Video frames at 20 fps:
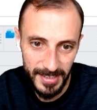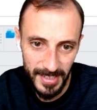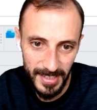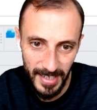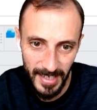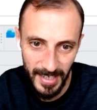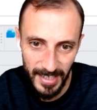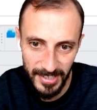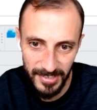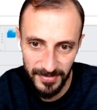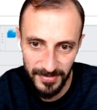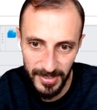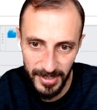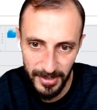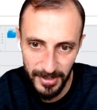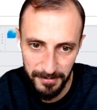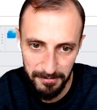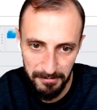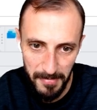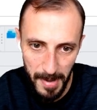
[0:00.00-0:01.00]
as we
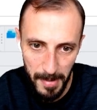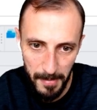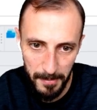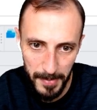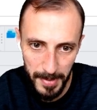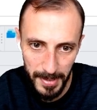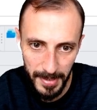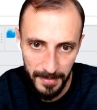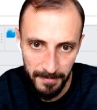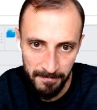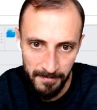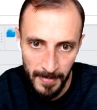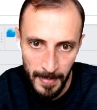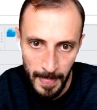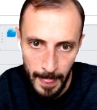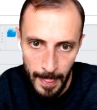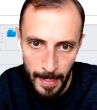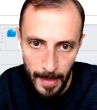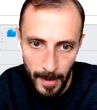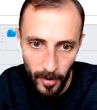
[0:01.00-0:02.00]
remember.
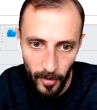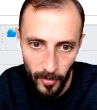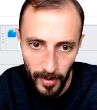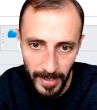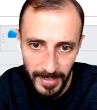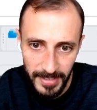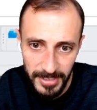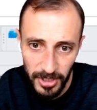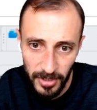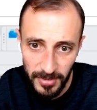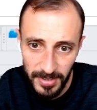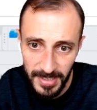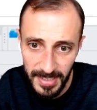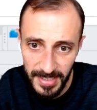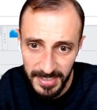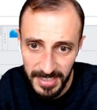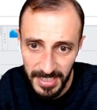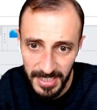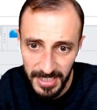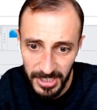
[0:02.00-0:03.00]
All right, so this
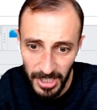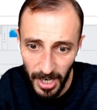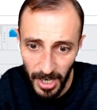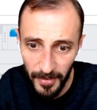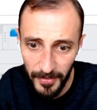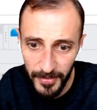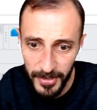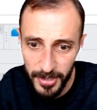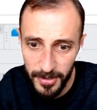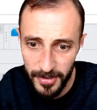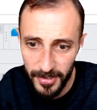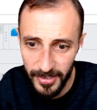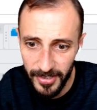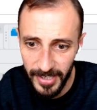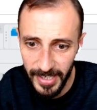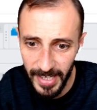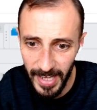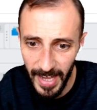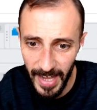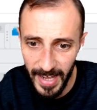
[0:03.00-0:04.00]
is how you
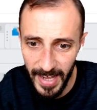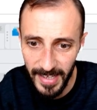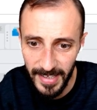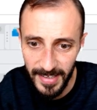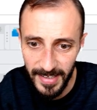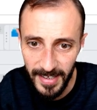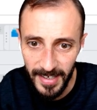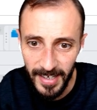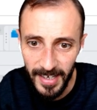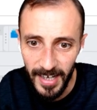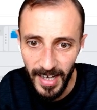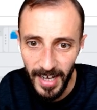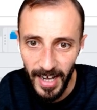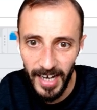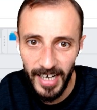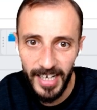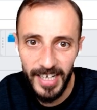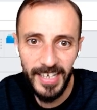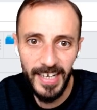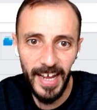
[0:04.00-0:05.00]
create a
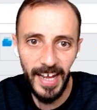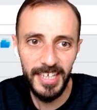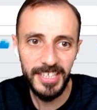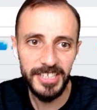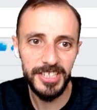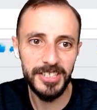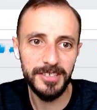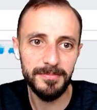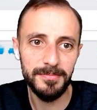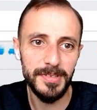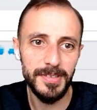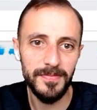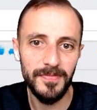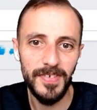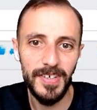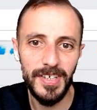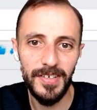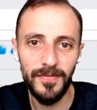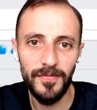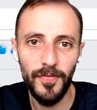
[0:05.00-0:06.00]
connection
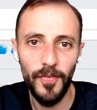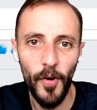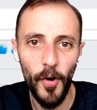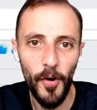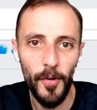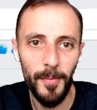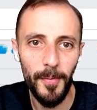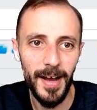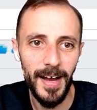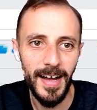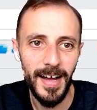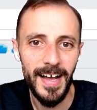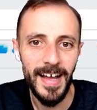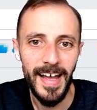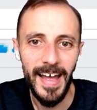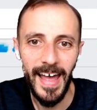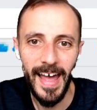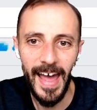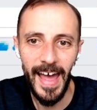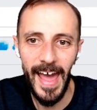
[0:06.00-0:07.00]
between Forma
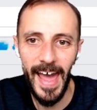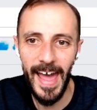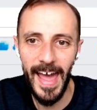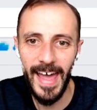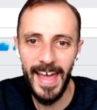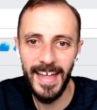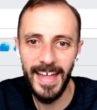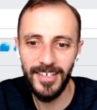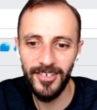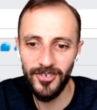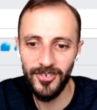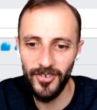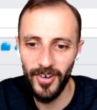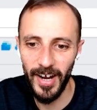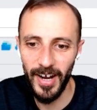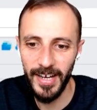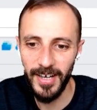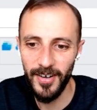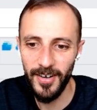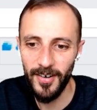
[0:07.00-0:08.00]
and
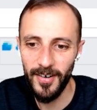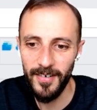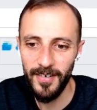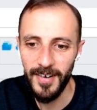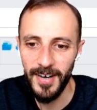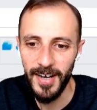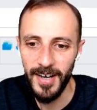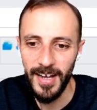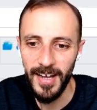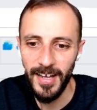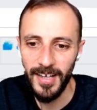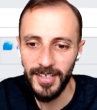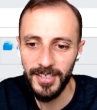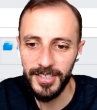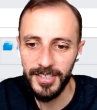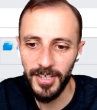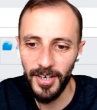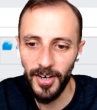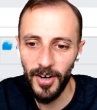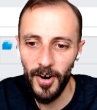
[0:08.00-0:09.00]
Rhino.
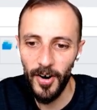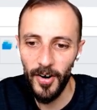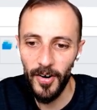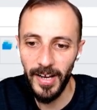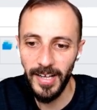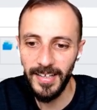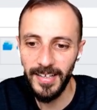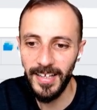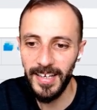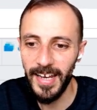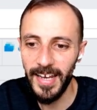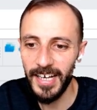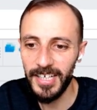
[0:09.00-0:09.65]
So in the next